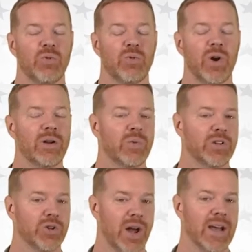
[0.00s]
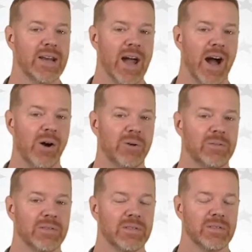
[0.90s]
Why don't we try it now,
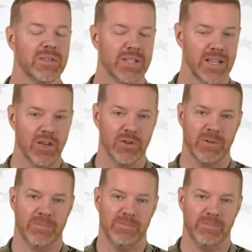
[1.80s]
together?